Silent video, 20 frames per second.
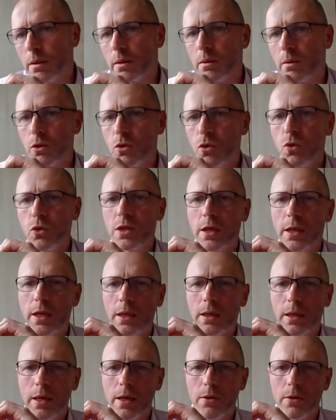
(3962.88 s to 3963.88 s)
using it
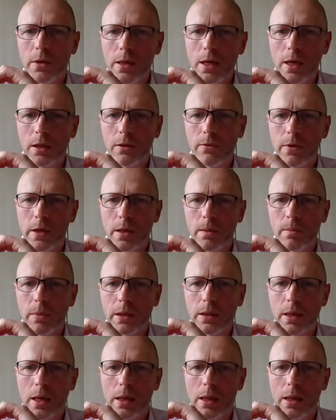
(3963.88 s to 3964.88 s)
here in Latvia,
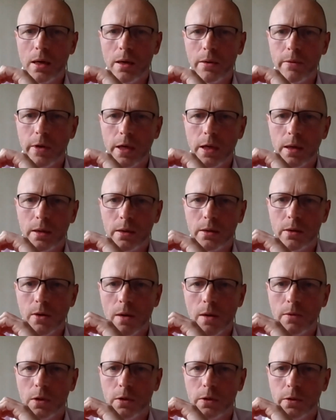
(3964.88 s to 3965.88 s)
but allowing
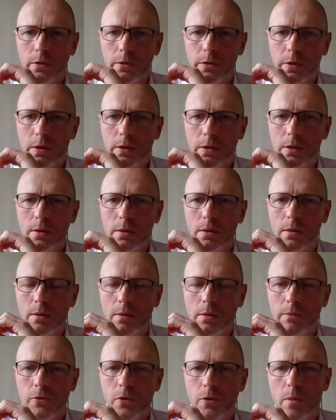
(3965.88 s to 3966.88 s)
travelers
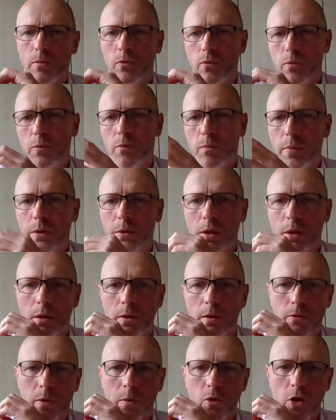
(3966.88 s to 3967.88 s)

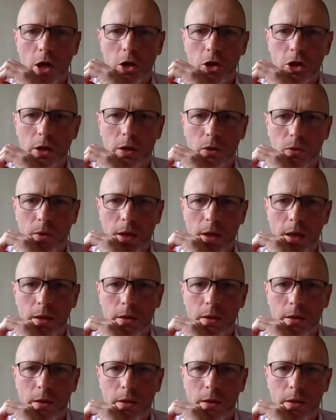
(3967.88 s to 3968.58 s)
particularly from Russia to enter.